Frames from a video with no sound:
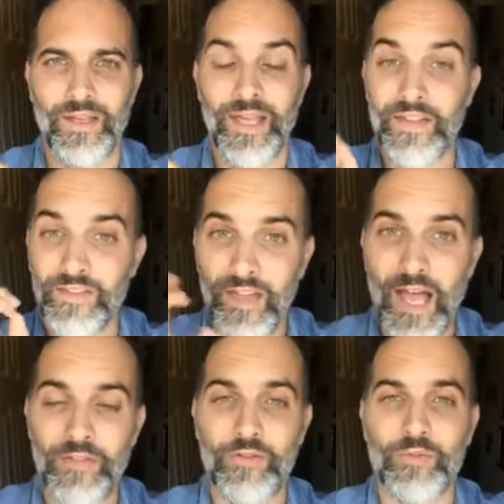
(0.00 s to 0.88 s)
it's
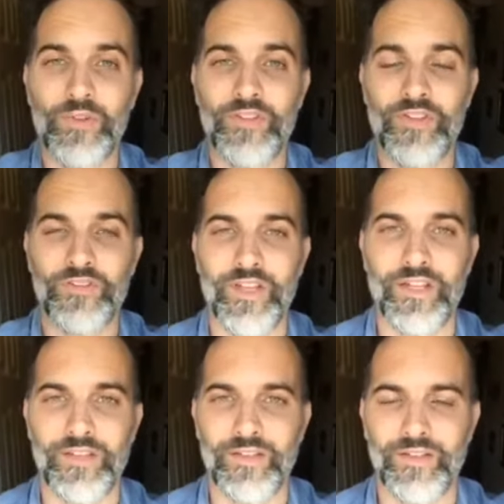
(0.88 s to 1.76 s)
not through
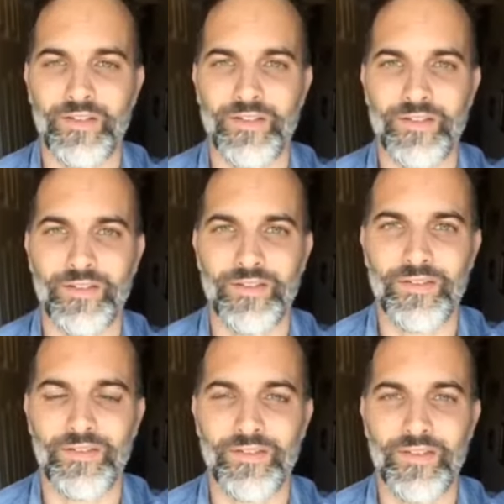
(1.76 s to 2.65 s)
resisting
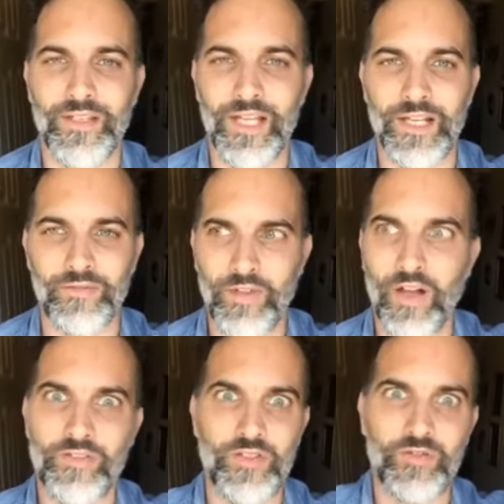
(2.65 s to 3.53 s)
the negative
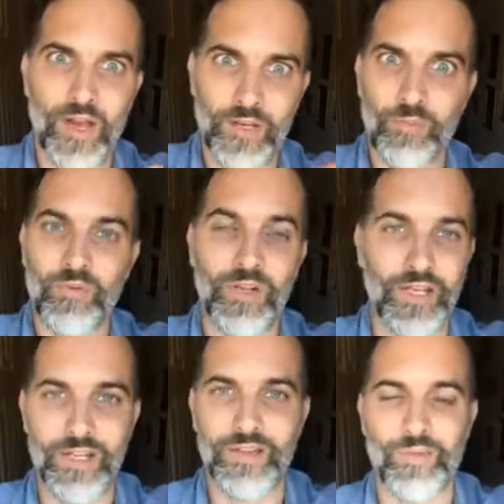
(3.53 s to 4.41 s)
thoughts and trying to
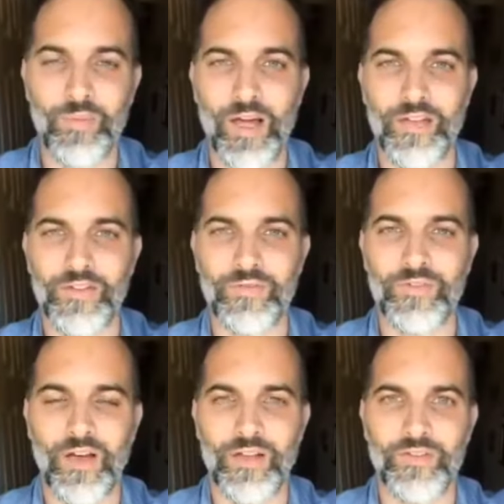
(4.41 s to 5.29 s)
bring in the positive
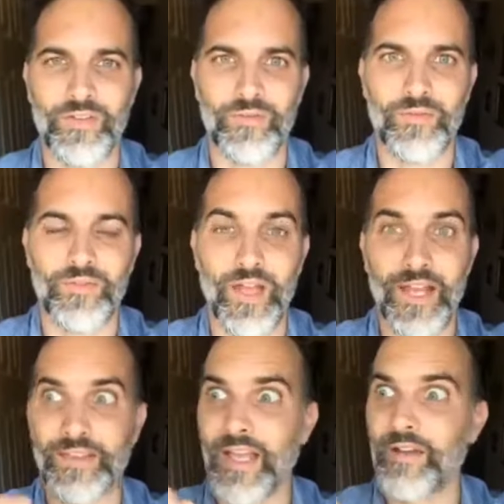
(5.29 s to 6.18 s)
thoughts and
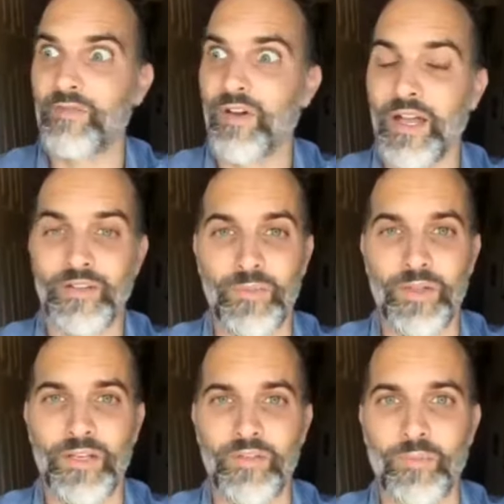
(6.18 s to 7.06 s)
identifying
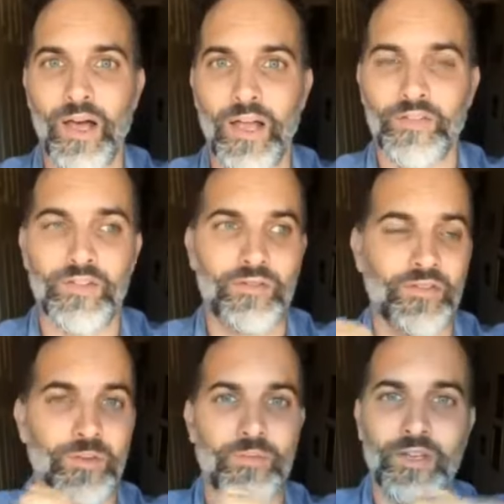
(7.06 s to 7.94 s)
something as positive
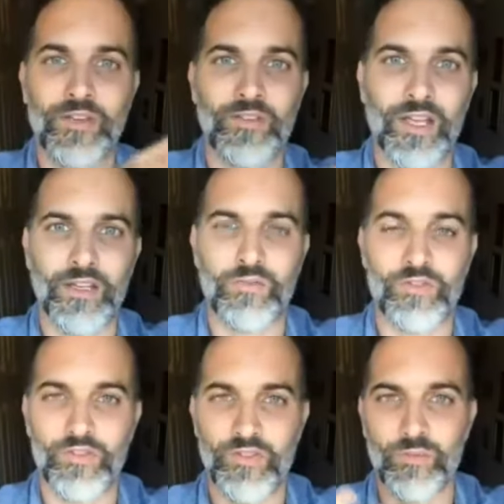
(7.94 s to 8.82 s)
and something as negative,
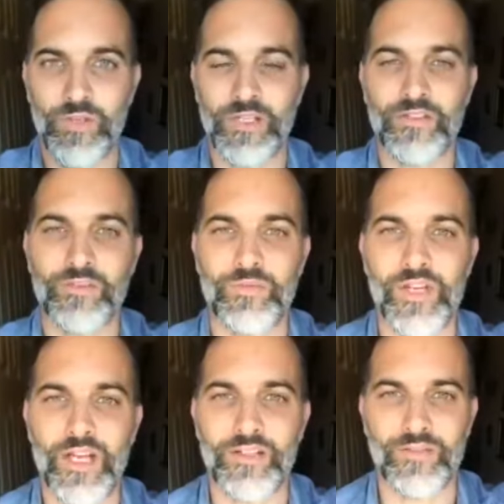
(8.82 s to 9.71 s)
which is completely
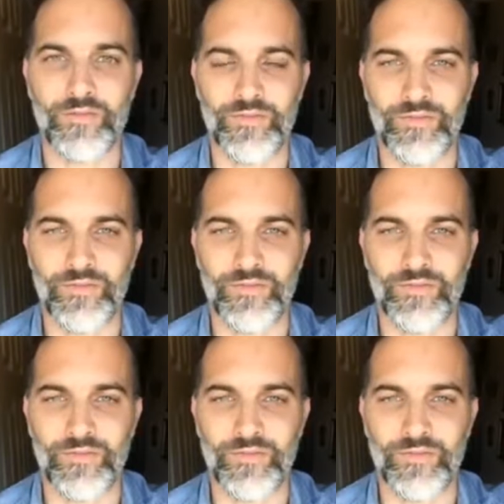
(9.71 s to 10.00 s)
subjective.